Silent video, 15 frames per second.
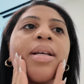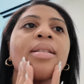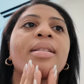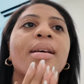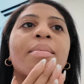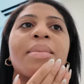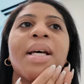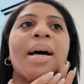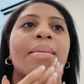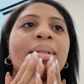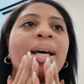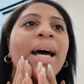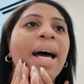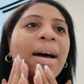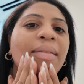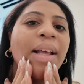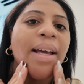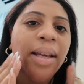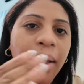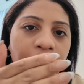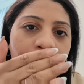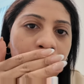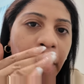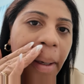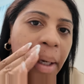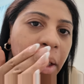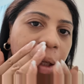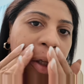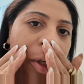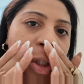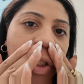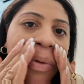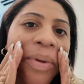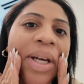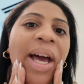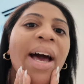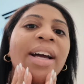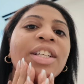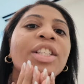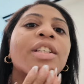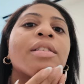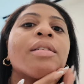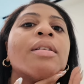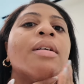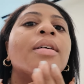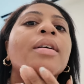And sometimes I have like an allergic reaction